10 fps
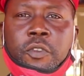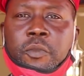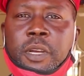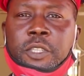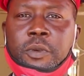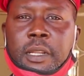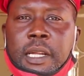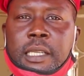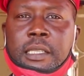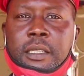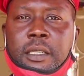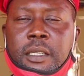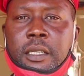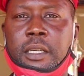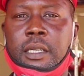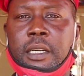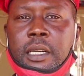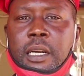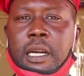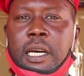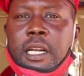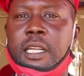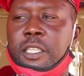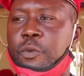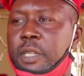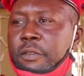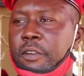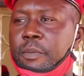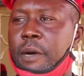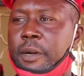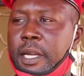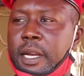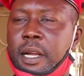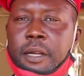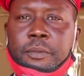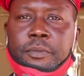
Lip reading: to make sure that at least we develop our area.